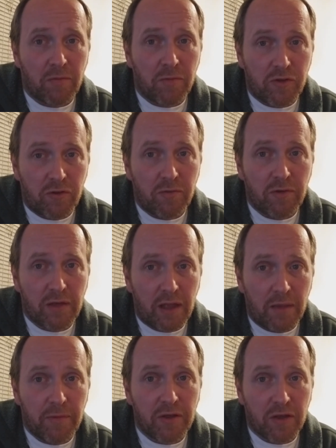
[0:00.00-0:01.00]
Once you set
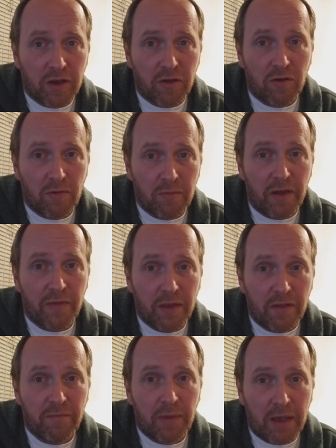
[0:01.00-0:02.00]
up a secure method
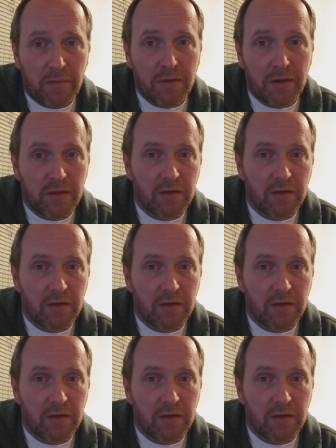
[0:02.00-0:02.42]
of payment,